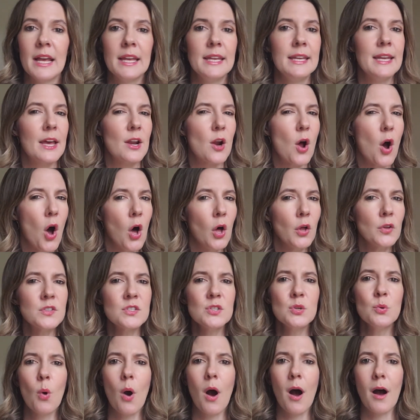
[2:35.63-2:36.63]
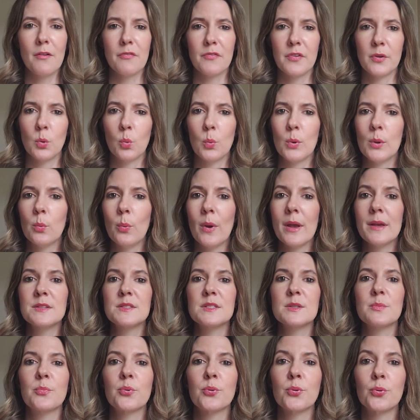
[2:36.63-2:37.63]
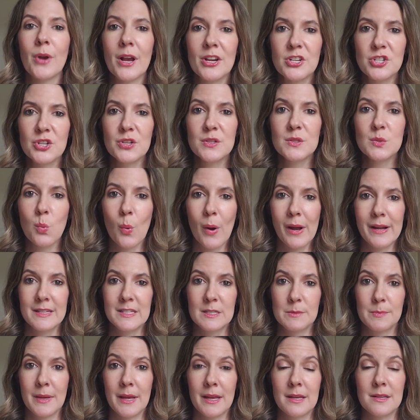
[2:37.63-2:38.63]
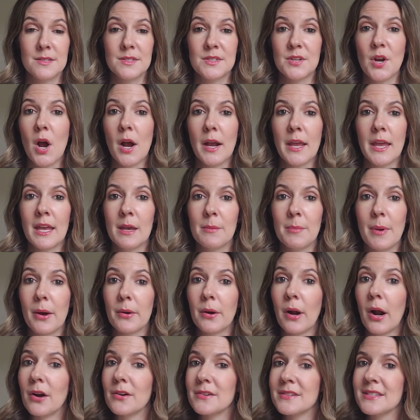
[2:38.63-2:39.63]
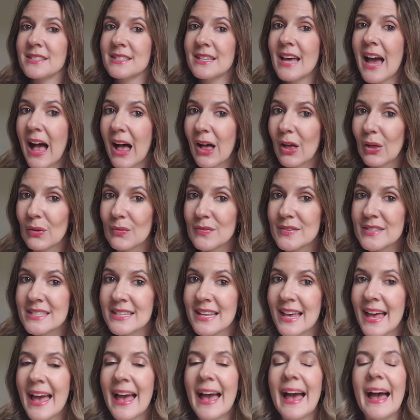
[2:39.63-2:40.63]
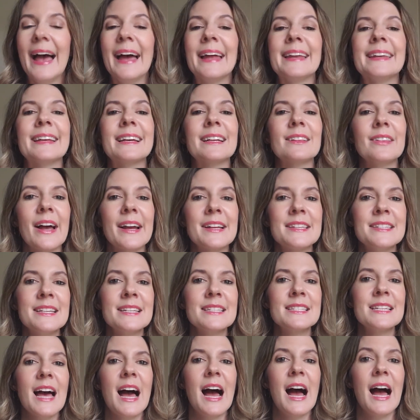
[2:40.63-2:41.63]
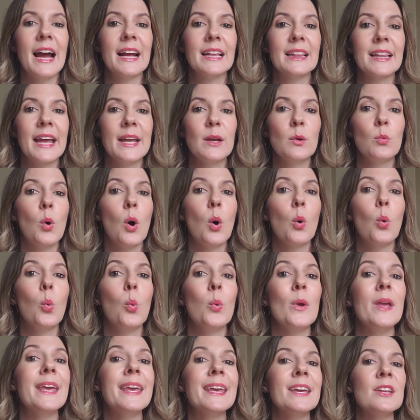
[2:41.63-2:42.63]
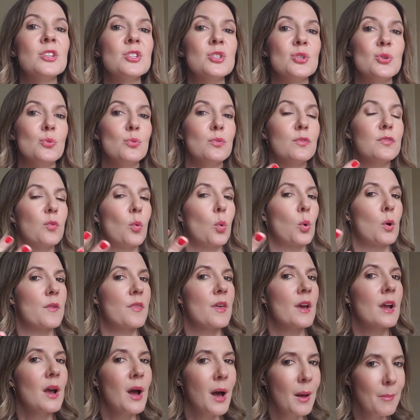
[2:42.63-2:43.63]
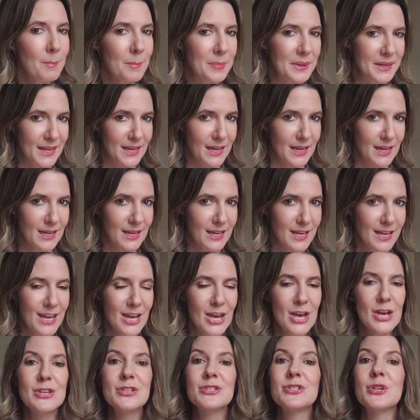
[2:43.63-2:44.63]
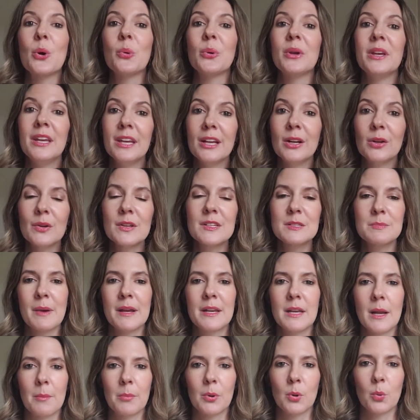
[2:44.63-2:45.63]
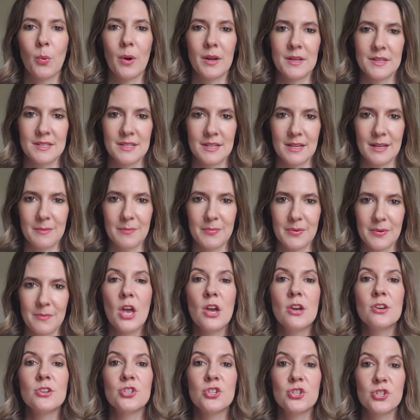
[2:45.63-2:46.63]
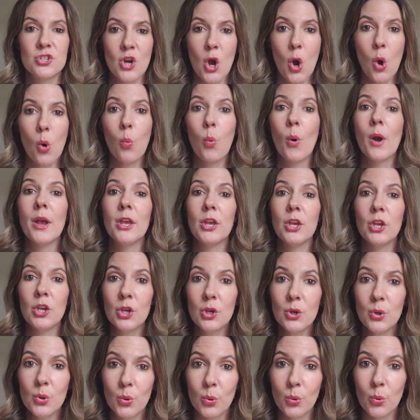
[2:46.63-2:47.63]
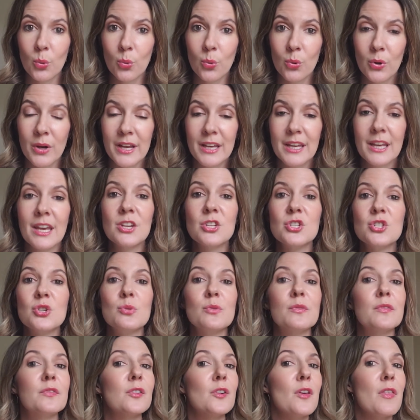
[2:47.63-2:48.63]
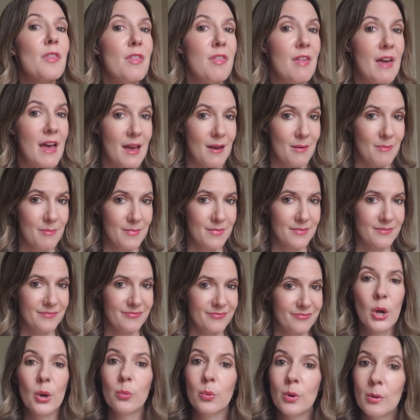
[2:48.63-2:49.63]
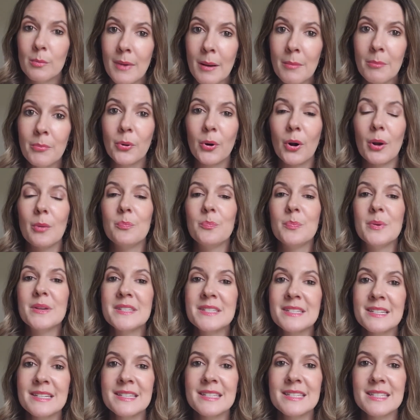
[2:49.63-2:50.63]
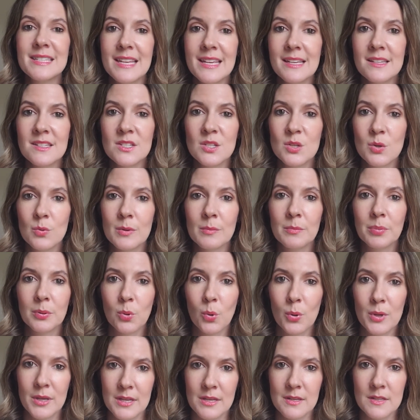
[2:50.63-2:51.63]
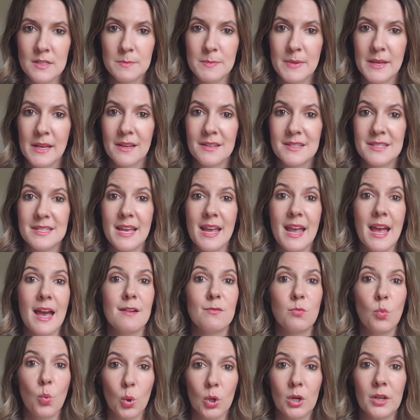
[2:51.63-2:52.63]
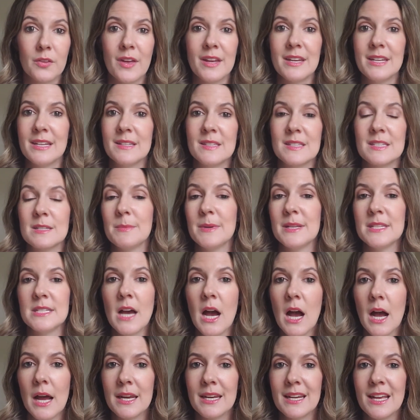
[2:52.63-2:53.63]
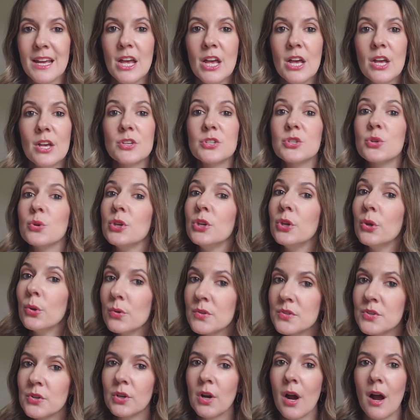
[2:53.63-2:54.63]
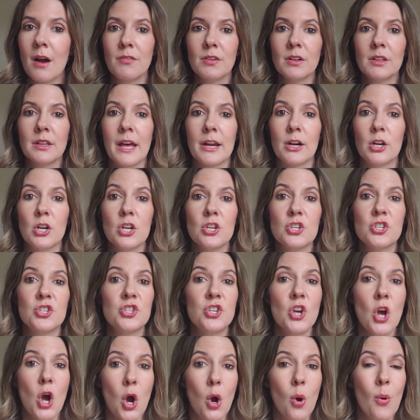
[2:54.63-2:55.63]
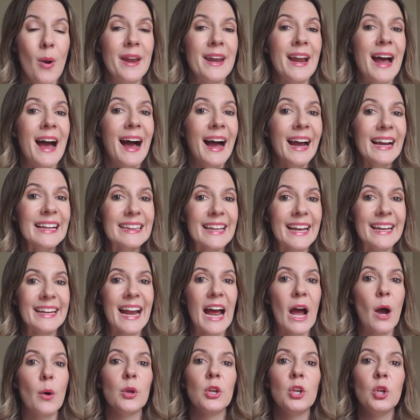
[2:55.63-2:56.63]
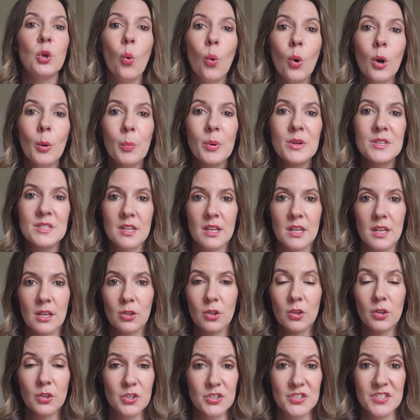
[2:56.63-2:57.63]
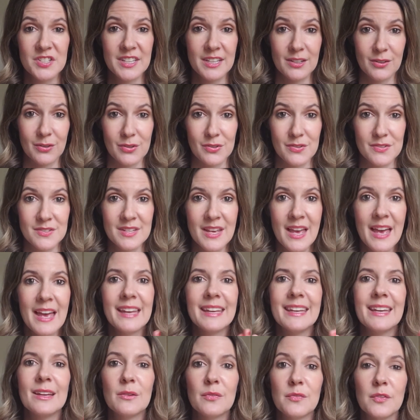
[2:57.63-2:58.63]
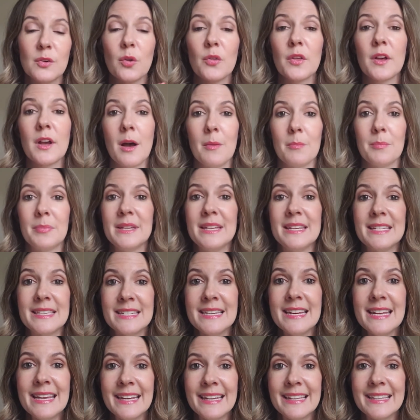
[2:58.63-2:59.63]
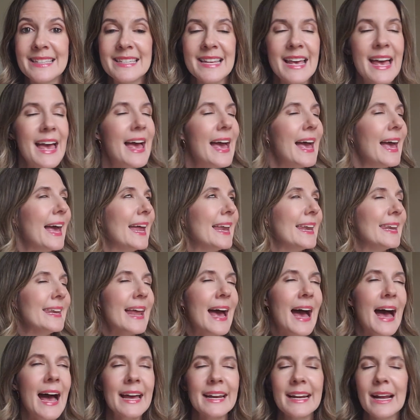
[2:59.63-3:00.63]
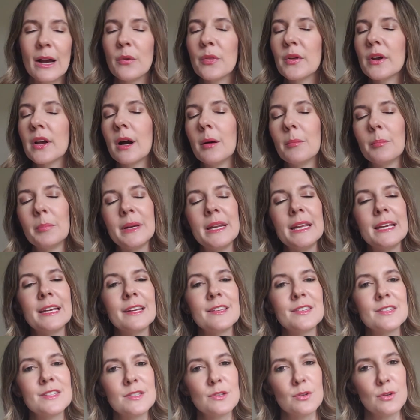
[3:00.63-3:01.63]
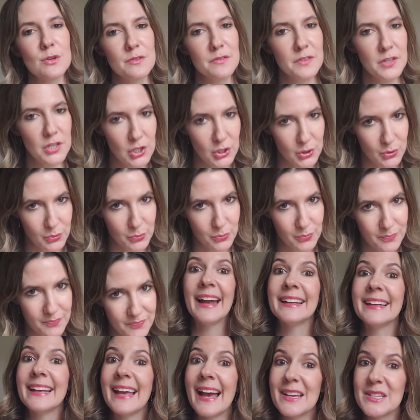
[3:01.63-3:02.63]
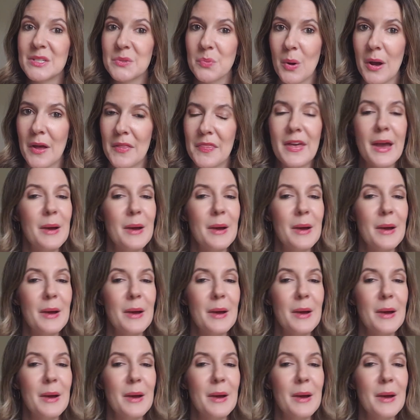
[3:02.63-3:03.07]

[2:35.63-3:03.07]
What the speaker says: Yet all too often, we waste precious white space talking about ourselves and neglecting to highlight what we can do for the company. So here is my #1 tip. Show what you can do for them. Remember, a business seeks new employees because they have work that needs to be done. So use your cover letter to show and highlight how your particular skills can fill the company's needs and not how the company can serve you. And guess what?